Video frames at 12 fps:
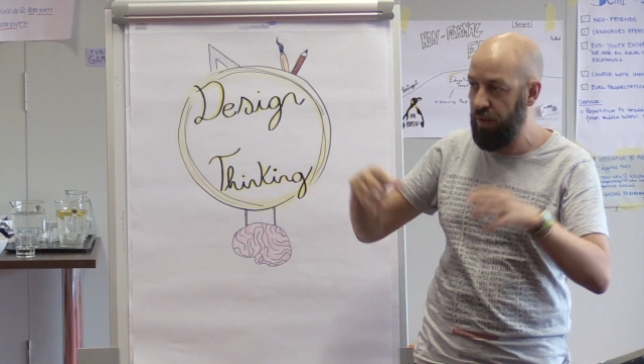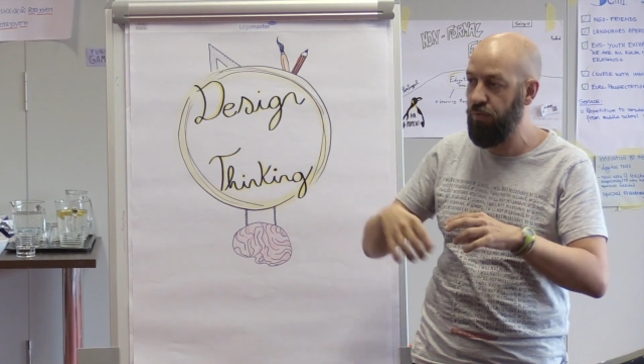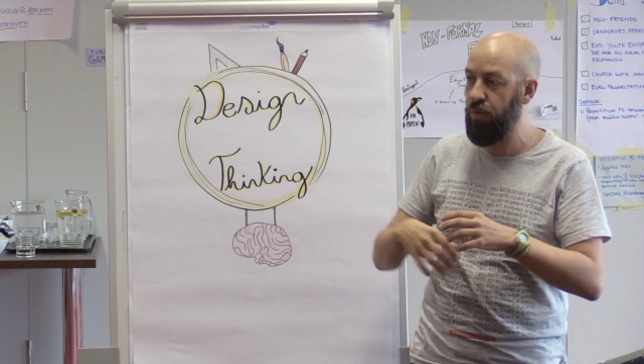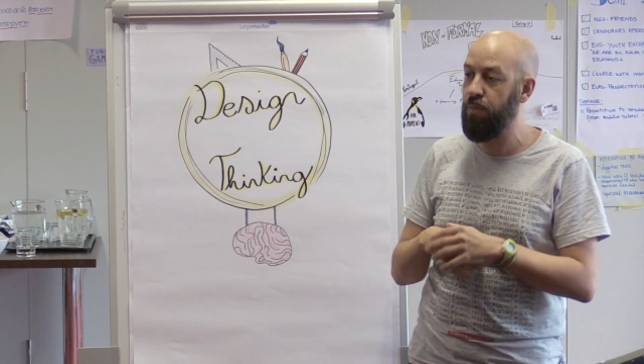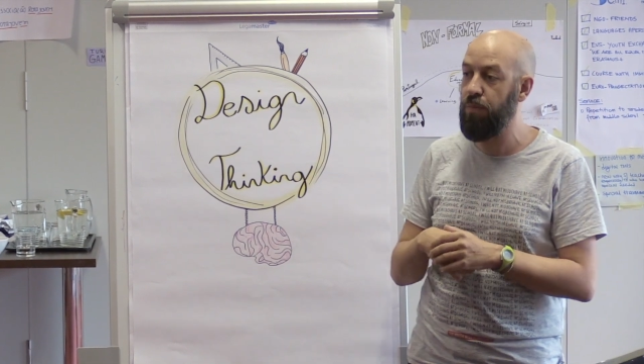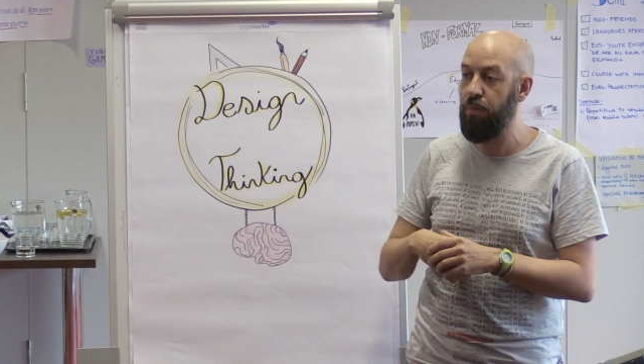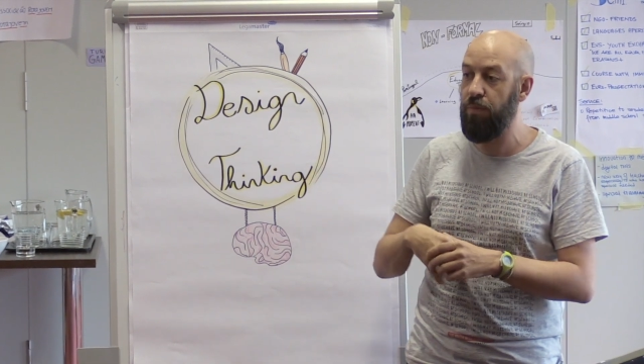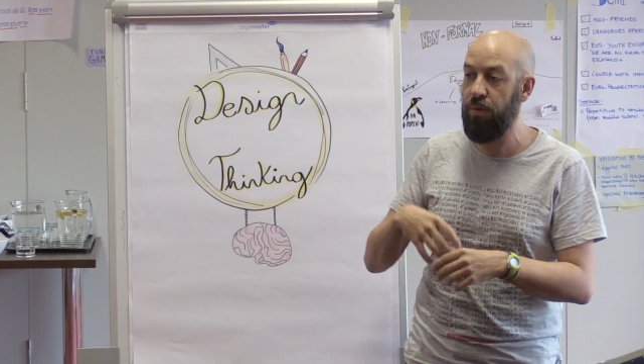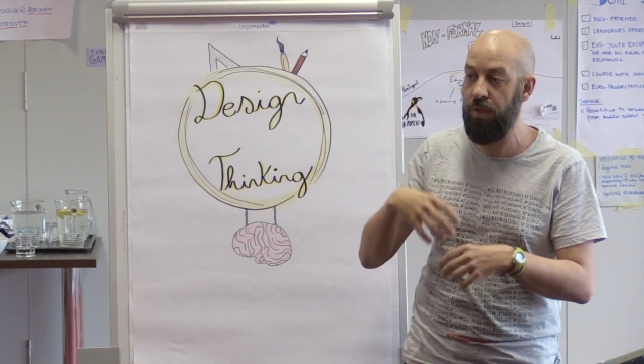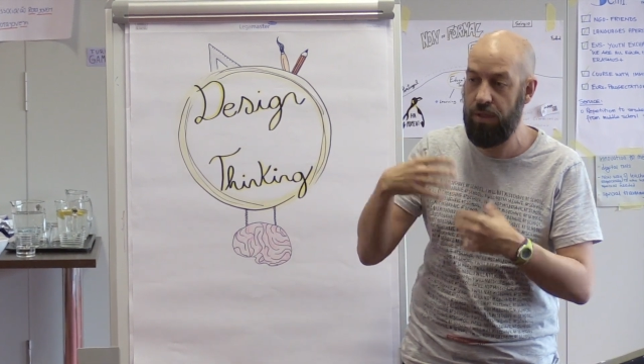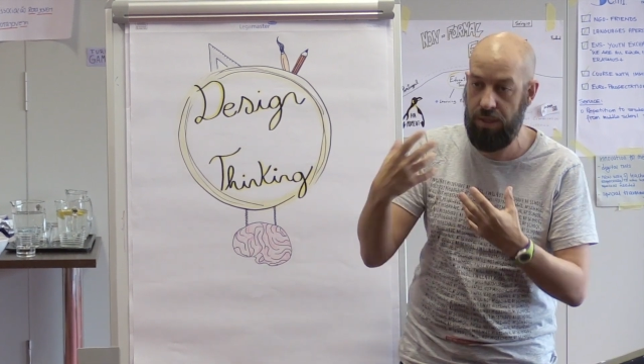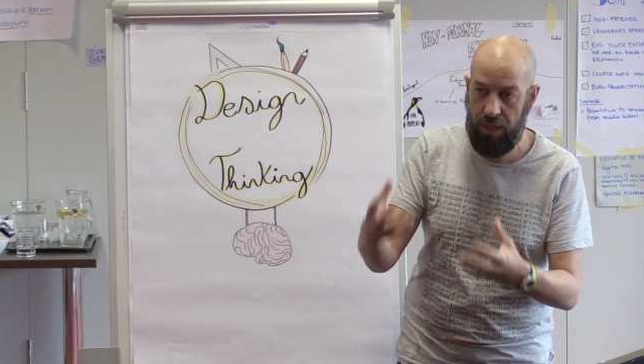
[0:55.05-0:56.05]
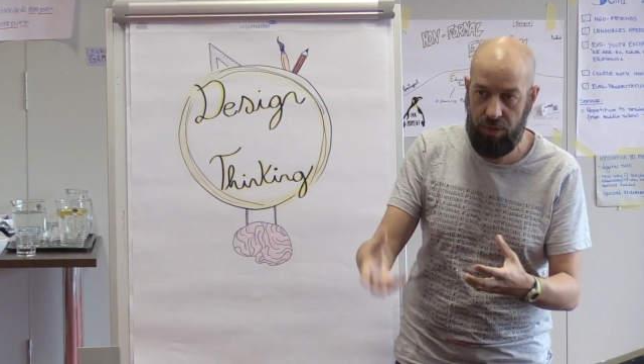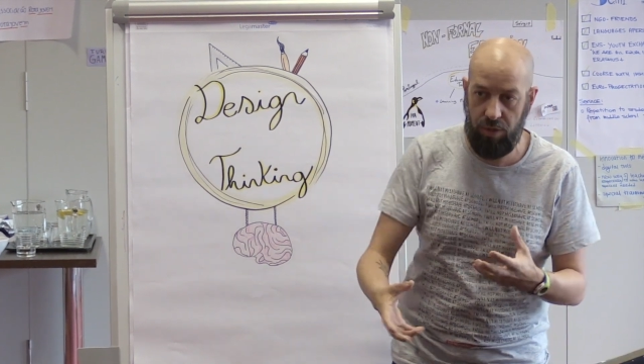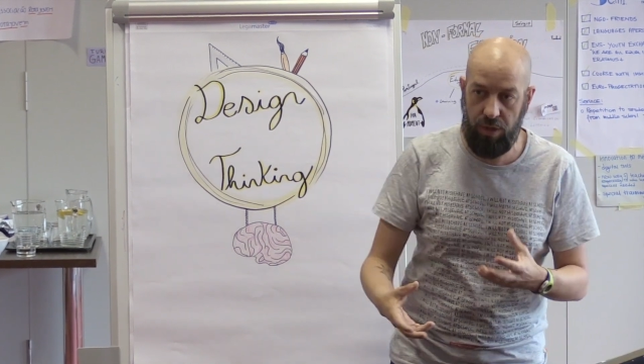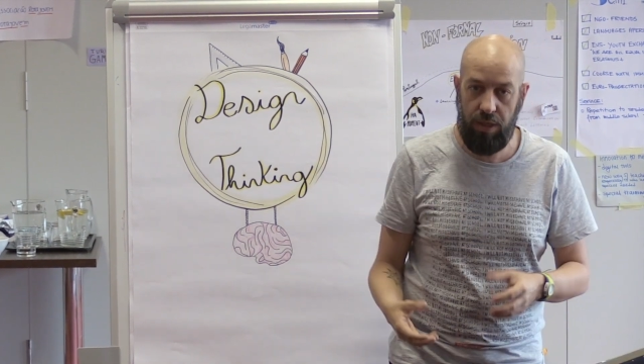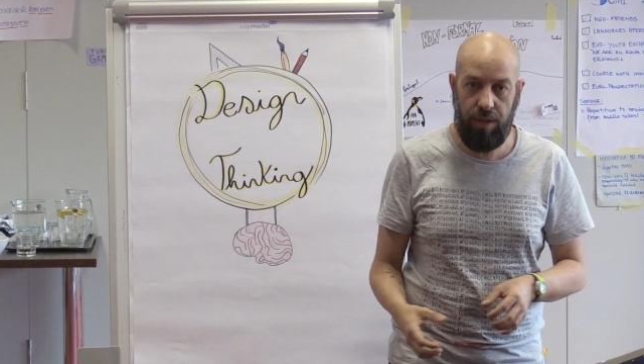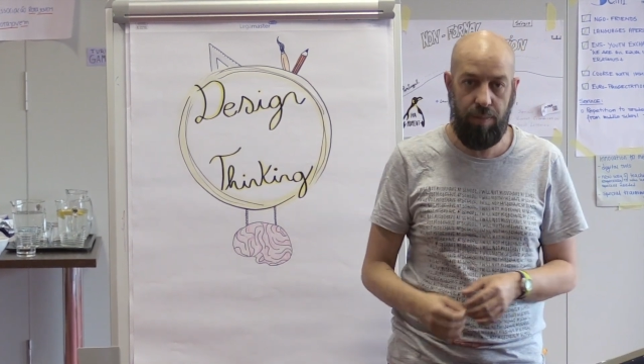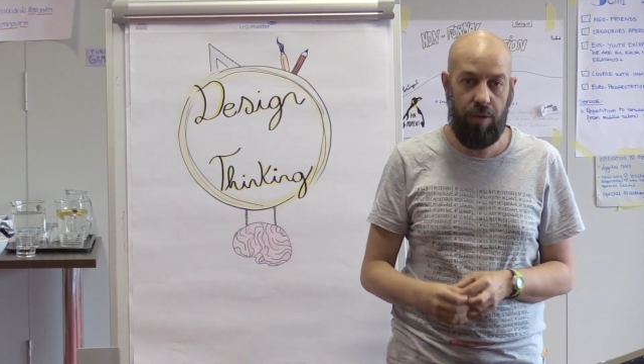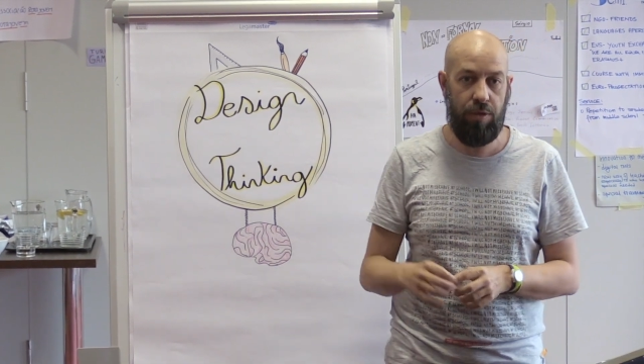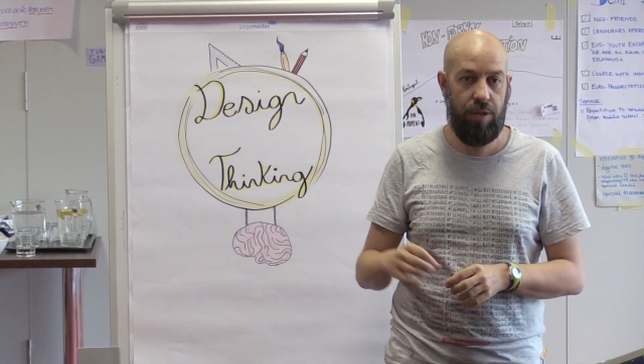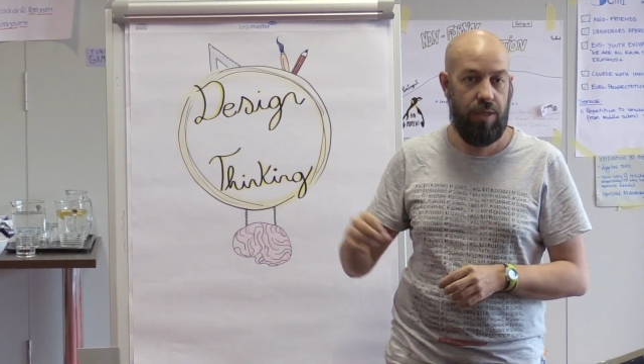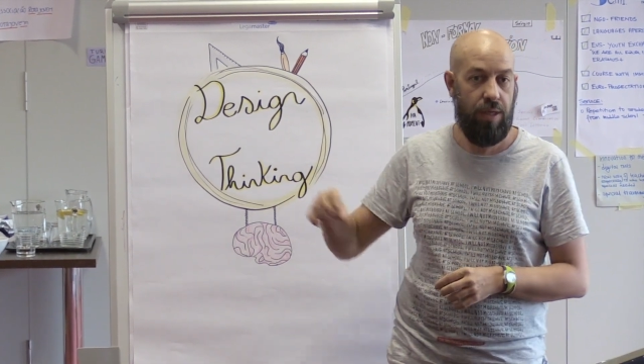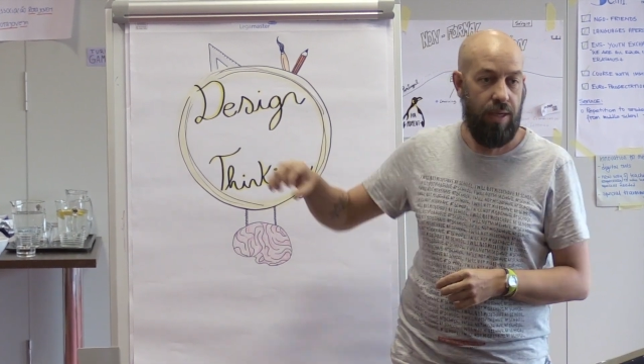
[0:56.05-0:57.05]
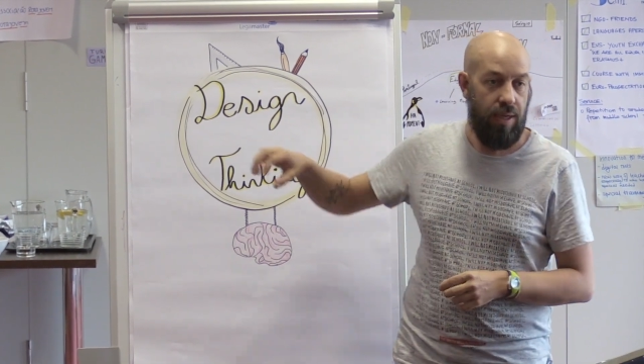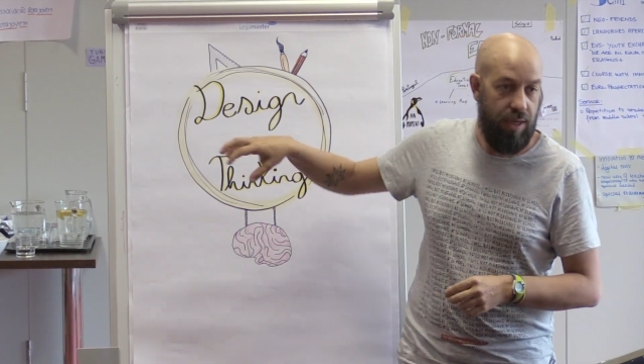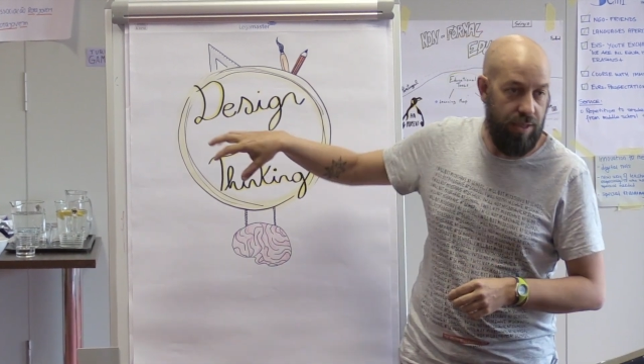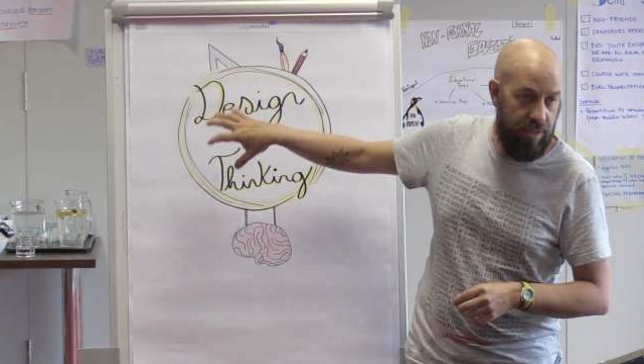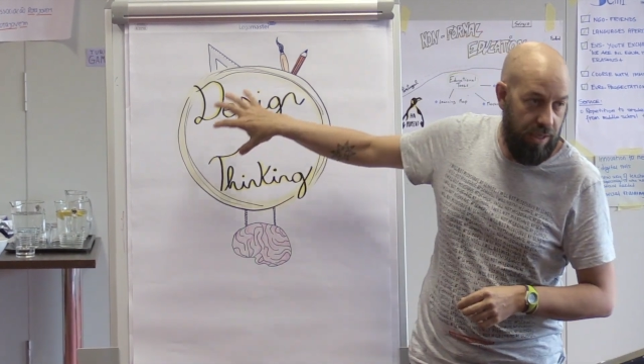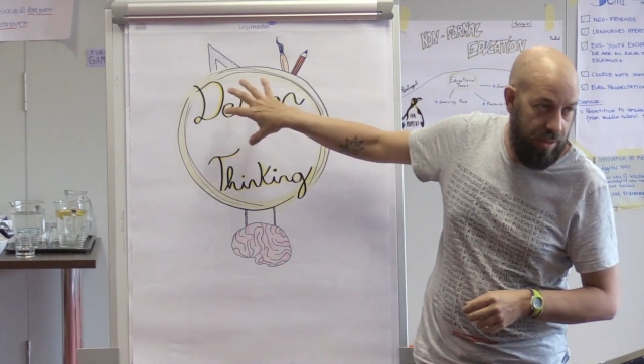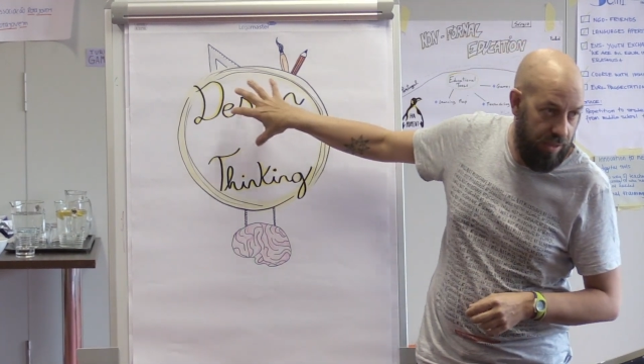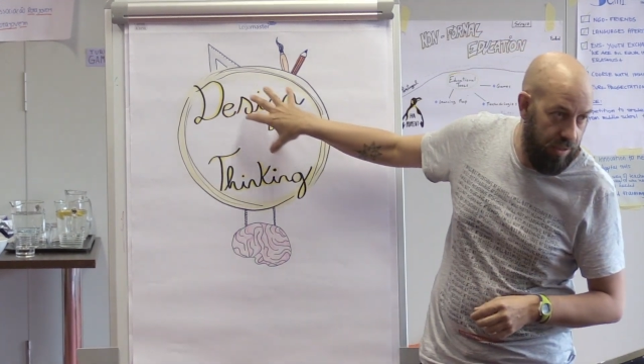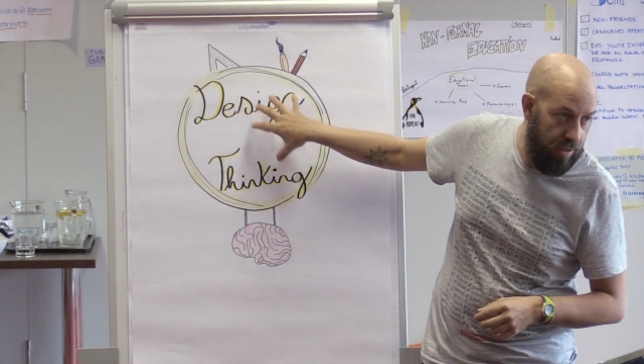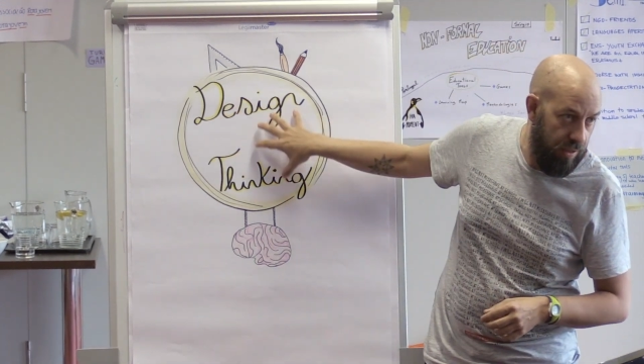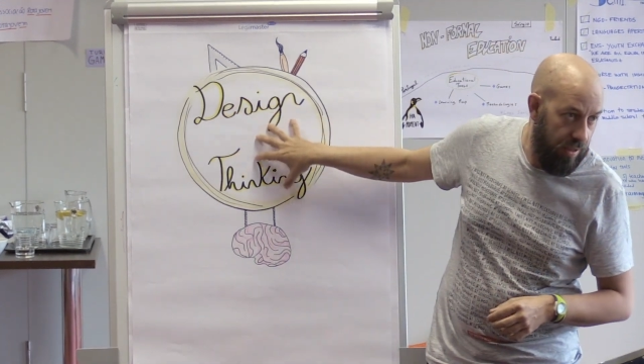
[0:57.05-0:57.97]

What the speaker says: different people that start talking about it and starting